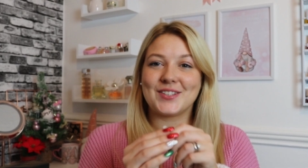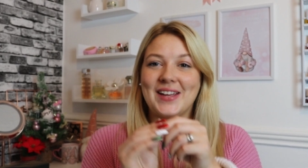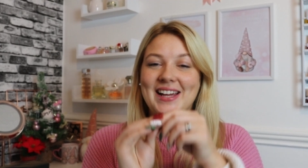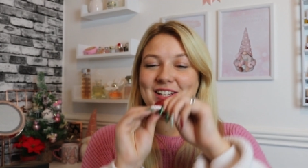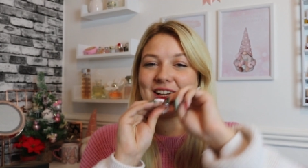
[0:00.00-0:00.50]
So
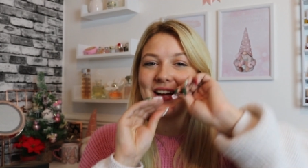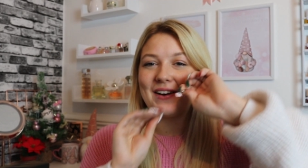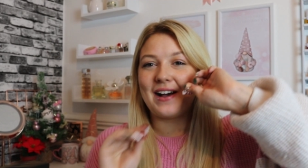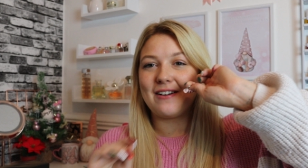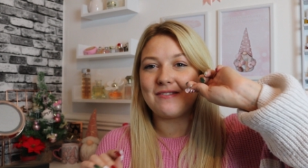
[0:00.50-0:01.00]
we actually
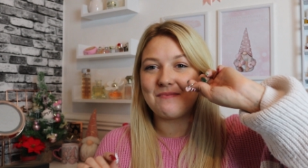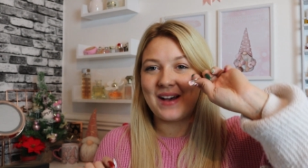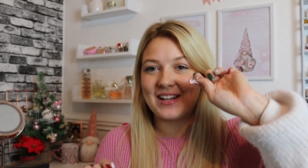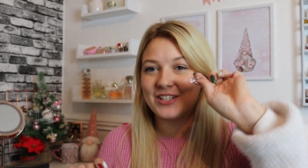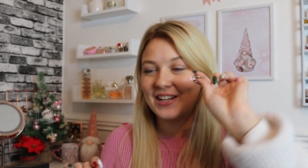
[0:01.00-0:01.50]
now have
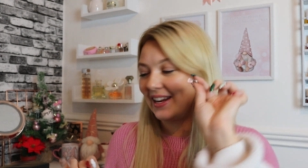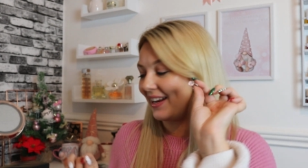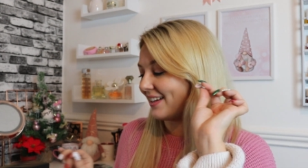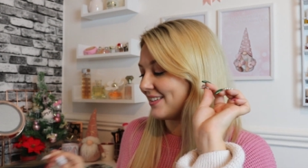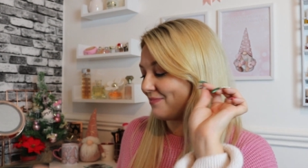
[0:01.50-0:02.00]

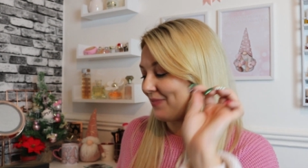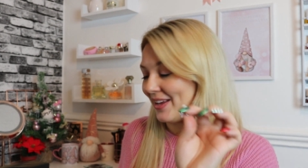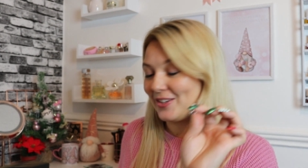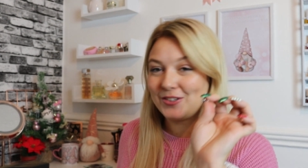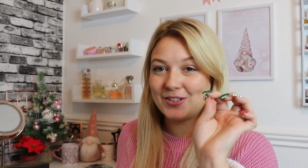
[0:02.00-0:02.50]
matching
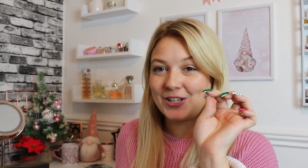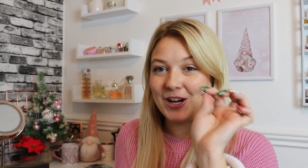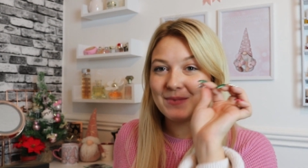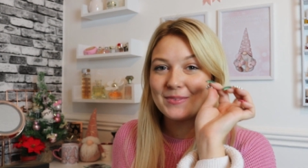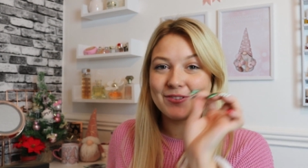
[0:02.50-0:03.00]
Pandora
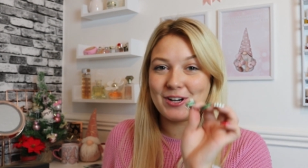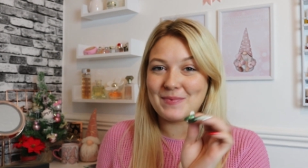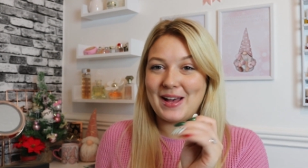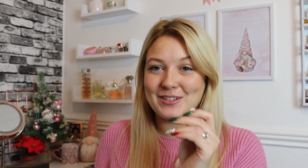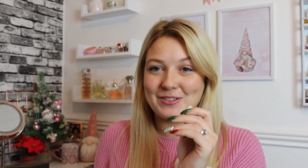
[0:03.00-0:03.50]
charms for our
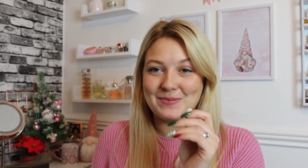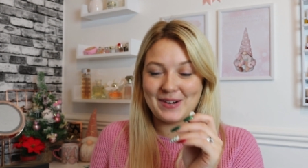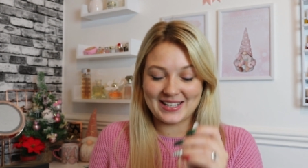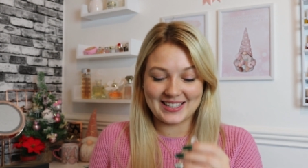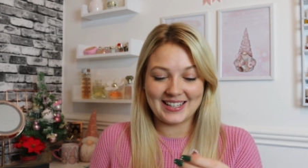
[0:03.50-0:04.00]
Pandora
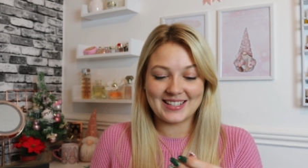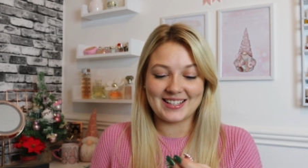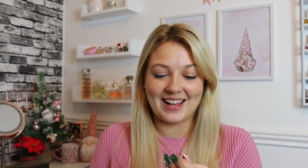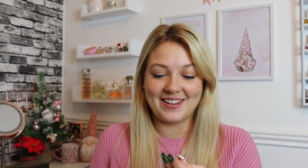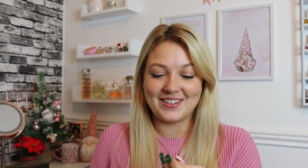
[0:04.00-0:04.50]

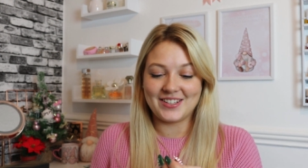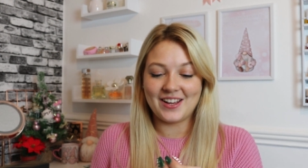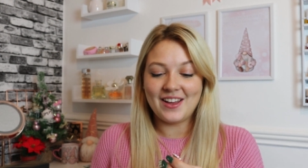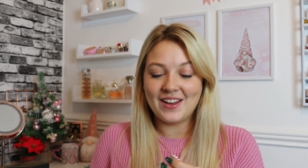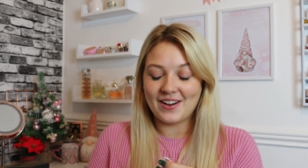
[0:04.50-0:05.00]
bracelets, and
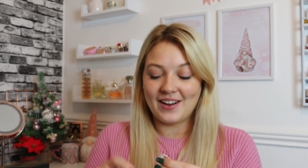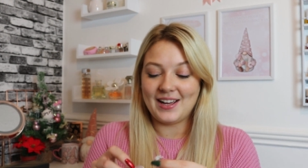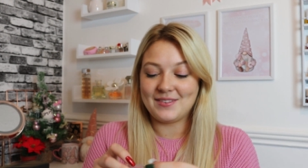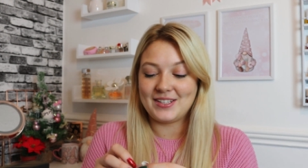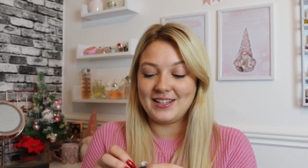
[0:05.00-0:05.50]

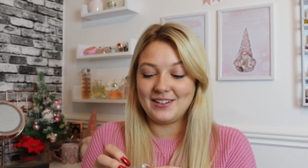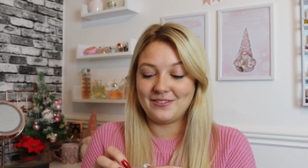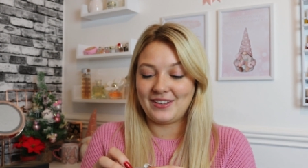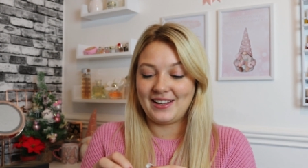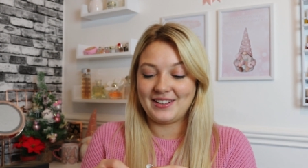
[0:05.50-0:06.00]
I absolutely
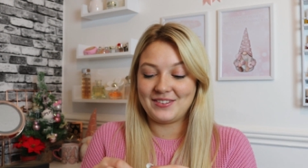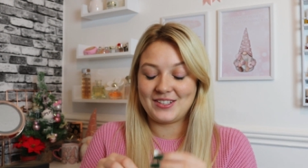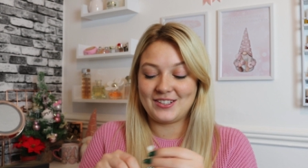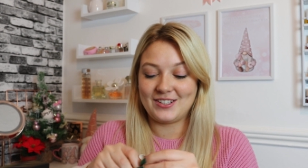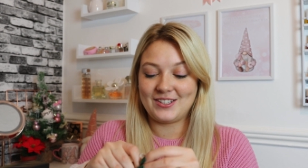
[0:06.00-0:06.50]
love that. That
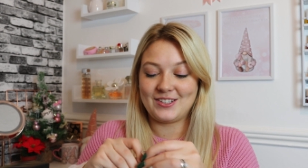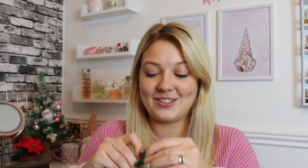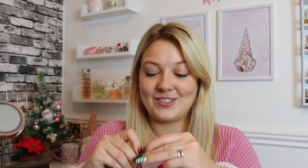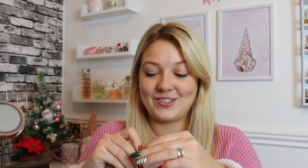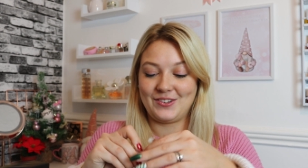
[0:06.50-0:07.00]
was just
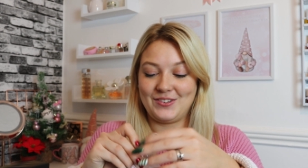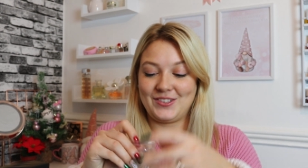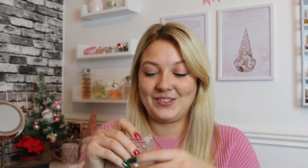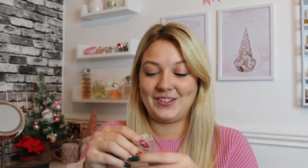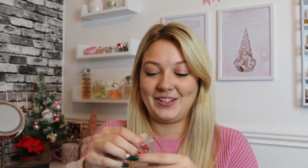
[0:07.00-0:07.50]
so,
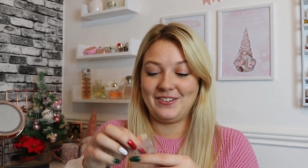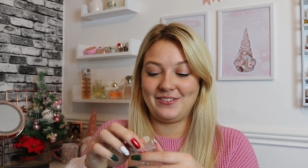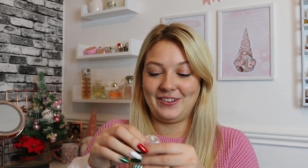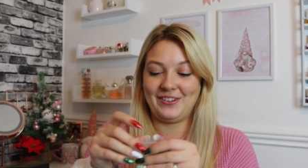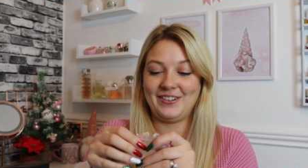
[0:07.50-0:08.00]
so cute
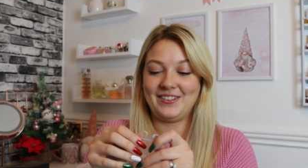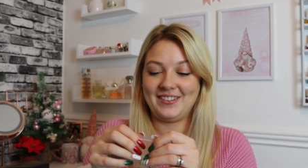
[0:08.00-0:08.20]
of her.